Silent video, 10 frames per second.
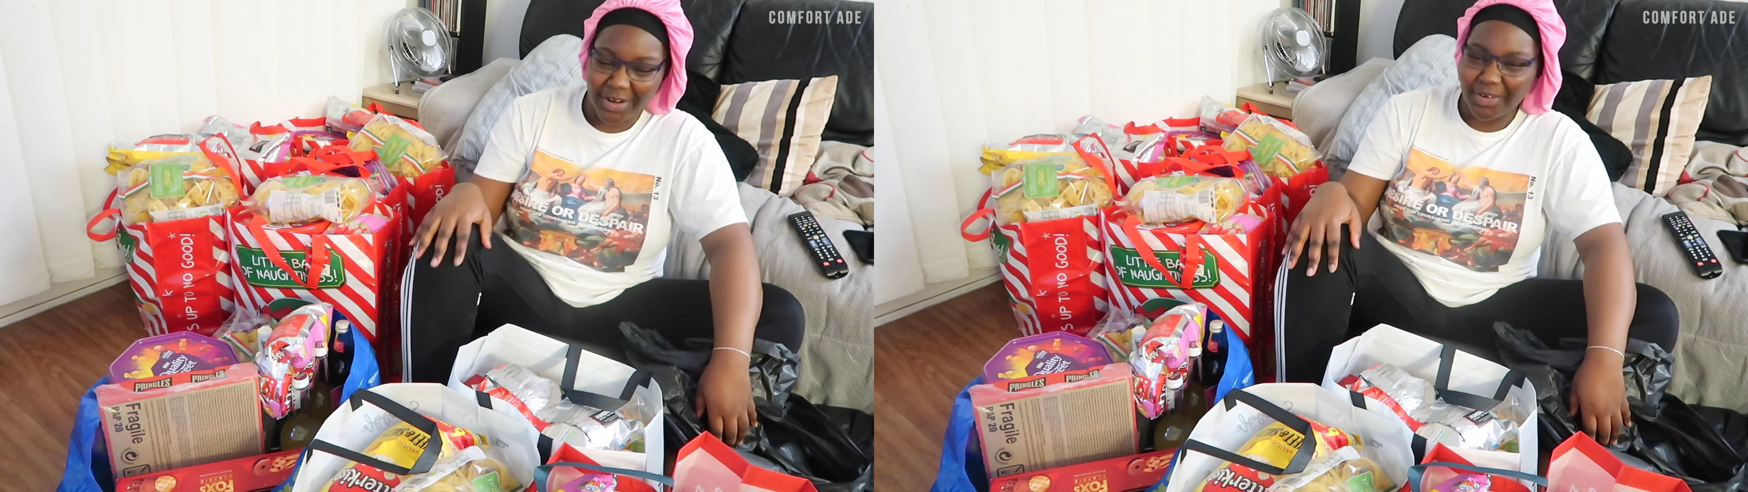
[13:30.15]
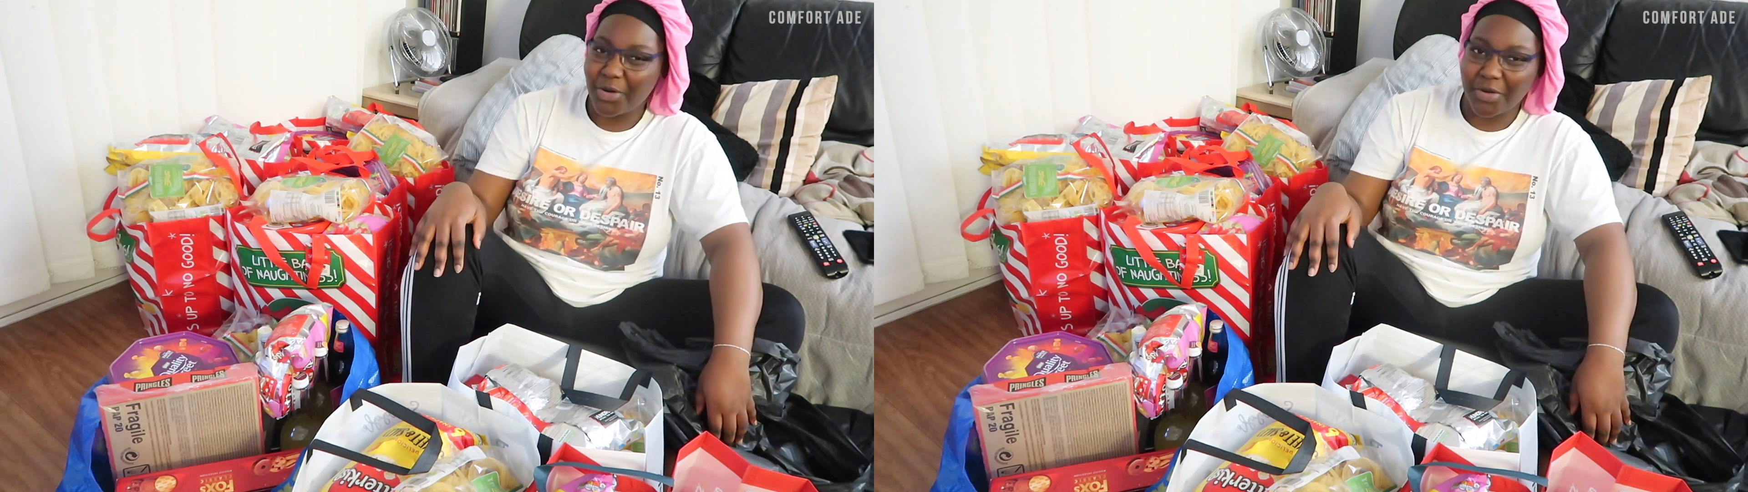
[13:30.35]

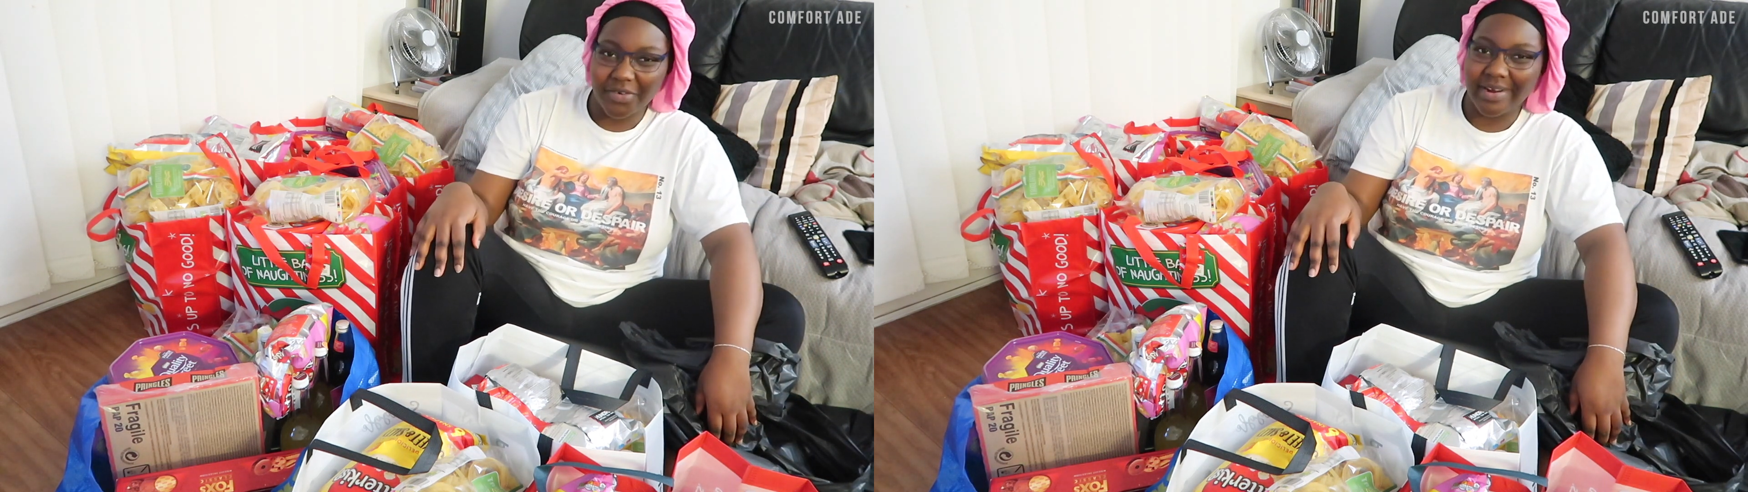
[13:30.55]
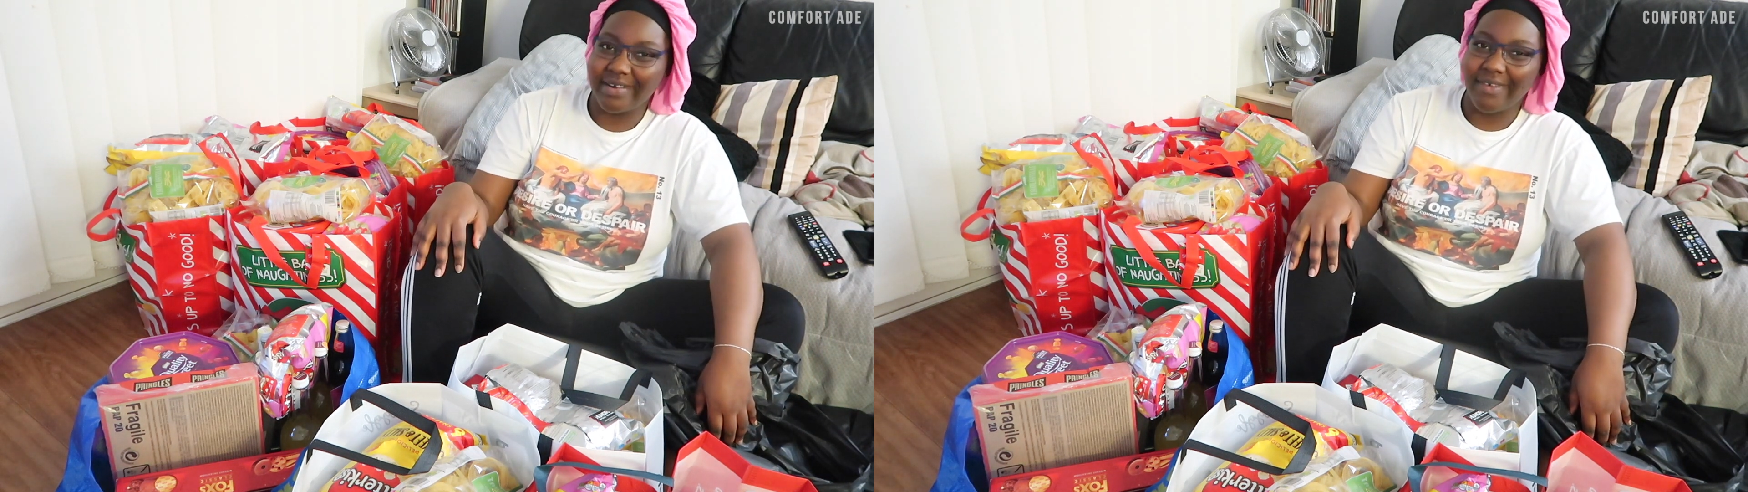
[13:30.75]
long
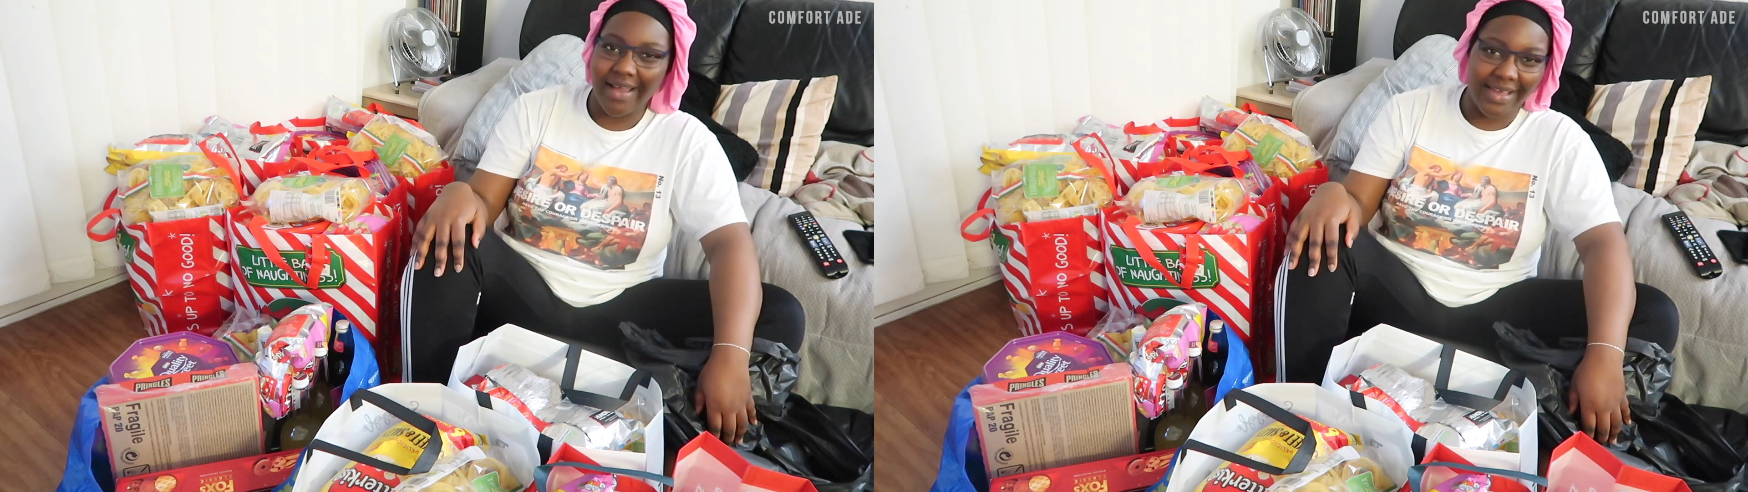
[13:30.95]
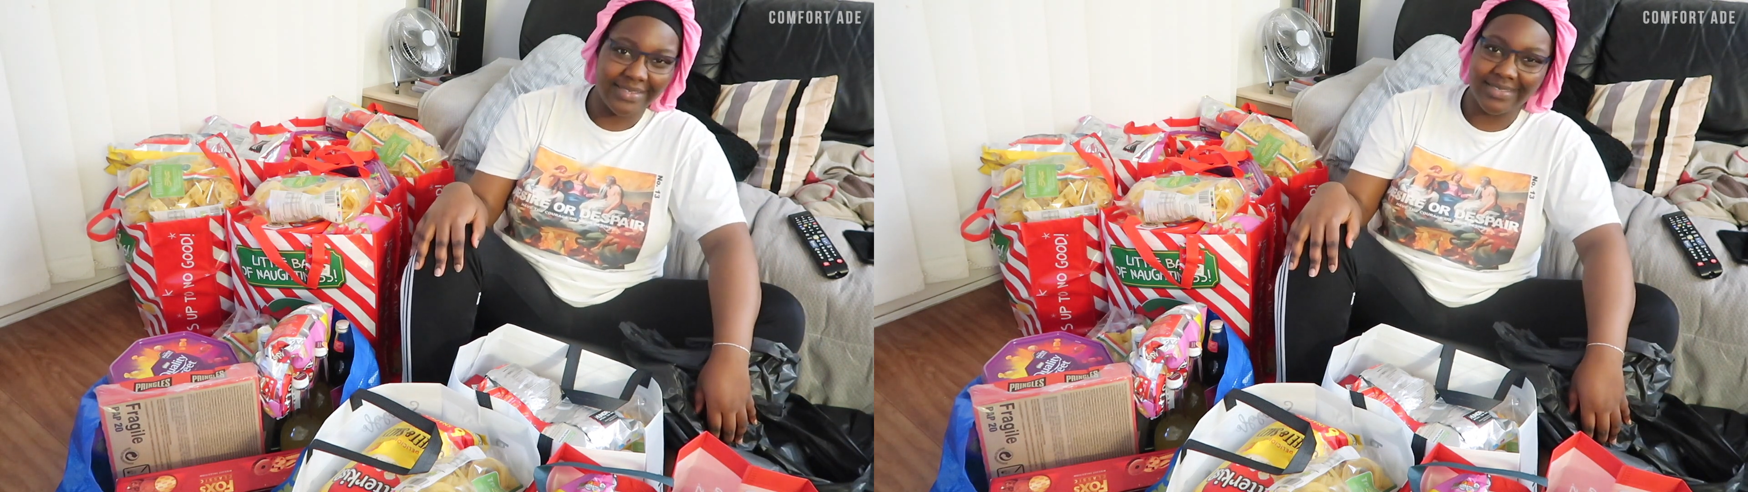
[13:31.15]
grain
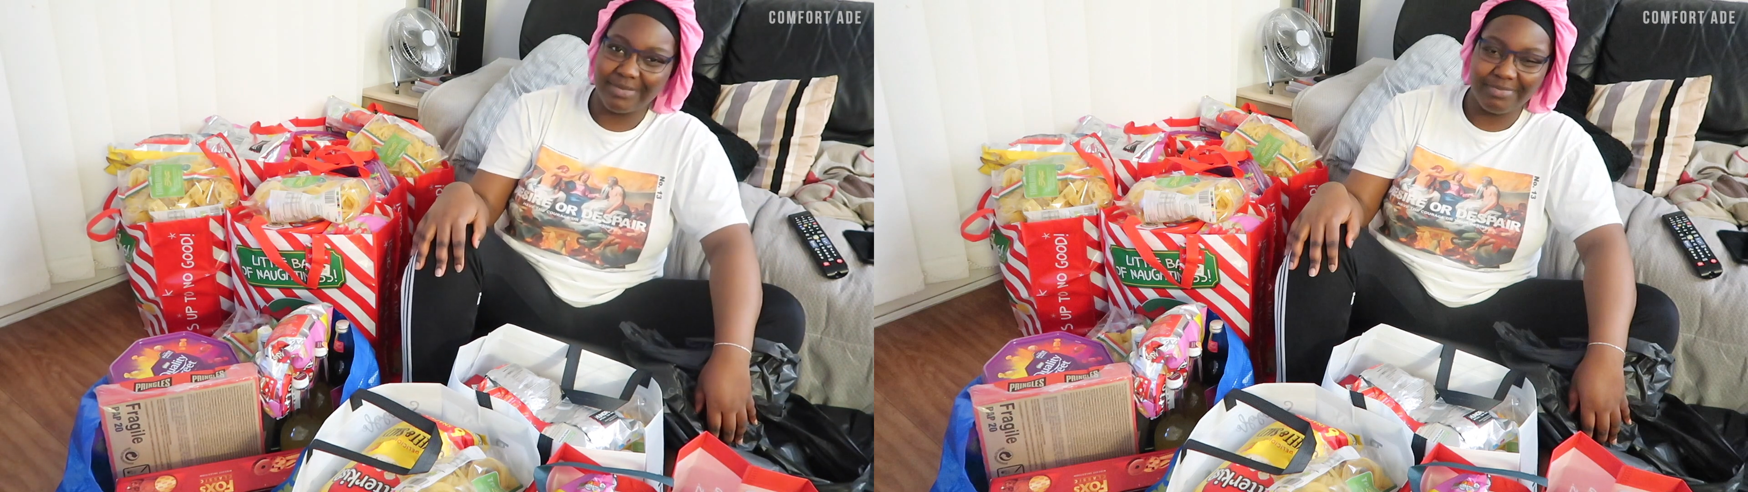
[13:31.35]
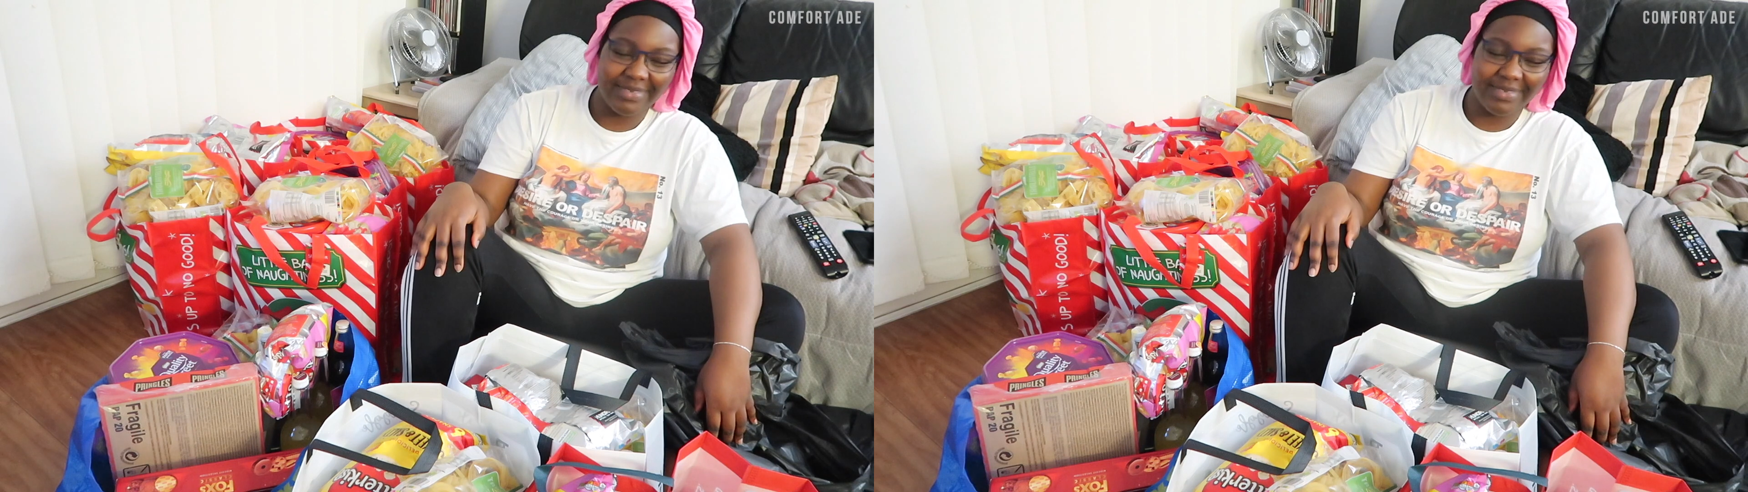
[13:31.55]
rice.